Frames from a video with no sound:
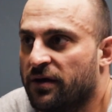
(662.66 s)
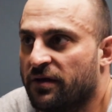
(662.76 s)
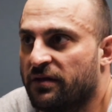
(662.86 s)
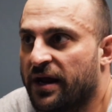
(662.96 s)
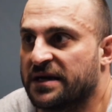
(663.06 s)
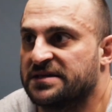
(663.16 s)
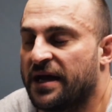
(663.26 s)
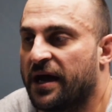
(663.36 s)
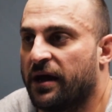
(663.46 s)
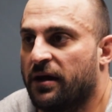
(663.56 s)
And then the next
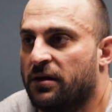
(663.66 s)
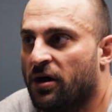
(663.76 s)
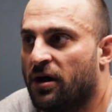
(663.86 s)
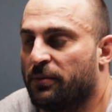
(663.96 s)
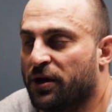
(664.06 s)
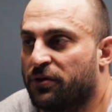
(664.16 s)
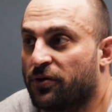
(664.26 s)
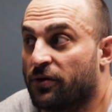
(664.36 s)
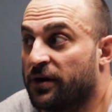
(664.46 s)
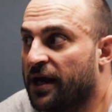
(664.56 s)
day, on my
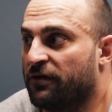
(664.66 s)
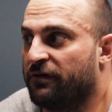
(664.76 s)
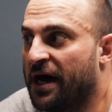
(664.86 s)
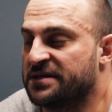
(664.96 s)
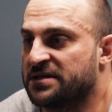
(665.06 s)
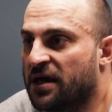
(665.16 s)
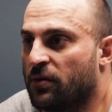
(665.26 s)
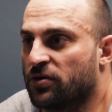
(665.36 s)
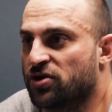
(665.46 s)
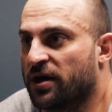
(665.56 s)
3rd day of fasting, I
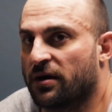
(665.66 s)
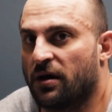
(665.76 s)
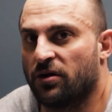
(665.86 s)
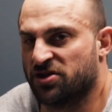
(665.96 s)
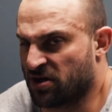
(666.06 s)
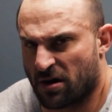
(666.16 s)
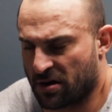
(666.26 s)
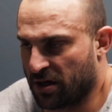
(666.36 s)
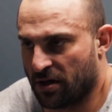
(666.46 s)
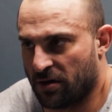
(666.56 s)
won't train at all, just
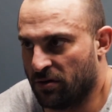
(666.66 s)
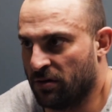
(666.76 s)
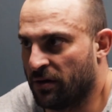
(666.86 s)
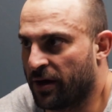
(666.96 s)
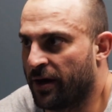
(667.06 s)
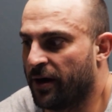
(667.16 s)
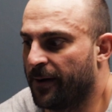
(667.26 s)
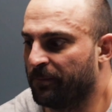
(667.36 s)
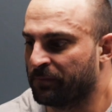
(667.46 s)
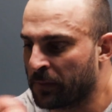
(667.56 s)
cardio.
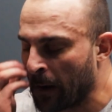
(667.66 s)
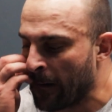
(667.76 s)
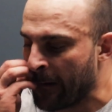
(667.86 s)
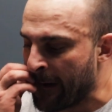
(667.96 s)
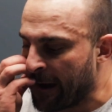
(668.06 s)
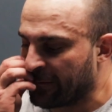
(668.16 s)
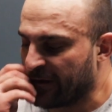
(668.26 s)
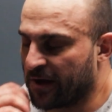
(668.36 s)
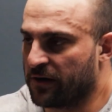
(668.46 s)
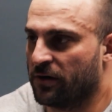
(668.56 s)
And
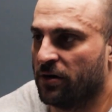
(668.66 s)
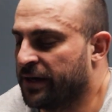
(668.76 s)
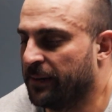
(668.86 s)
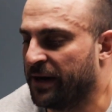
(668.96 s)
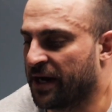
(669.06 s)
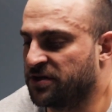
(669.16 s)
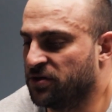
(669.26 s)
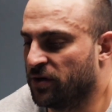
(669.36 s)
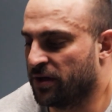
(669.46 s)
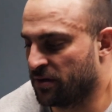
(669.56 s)
then get back
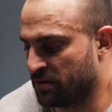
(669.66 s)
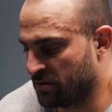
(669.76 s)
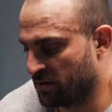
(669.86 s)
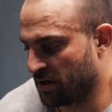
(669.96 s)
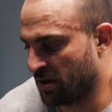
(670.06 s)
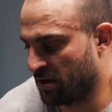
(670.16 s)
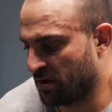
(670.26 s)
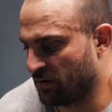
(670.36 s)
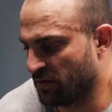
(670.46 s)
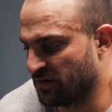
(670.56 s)
to it,
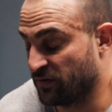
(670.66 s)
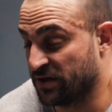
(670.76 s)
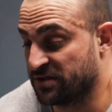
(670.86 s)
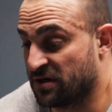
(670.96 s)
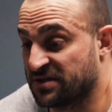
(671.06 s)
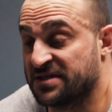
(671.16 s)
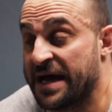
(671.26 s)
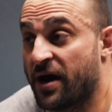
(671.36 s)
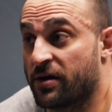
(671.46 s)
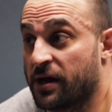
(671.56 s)
what is it, on
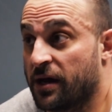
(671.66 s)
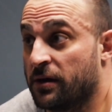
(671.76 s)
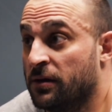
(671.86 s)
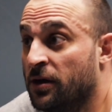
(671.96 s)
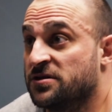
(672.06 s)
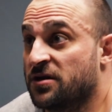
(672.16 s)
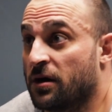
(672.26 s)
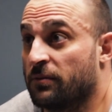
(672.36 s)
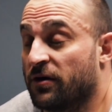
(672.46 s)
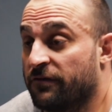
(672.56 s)
Saturday,
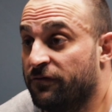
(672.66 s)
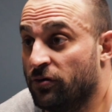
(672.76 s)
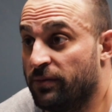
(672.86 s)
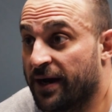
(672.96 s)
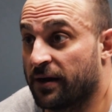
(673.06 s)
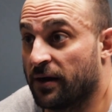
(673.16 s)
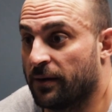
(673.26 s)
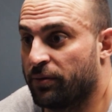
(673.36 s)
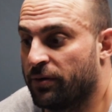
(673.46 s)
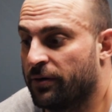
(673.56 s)
start my food back up.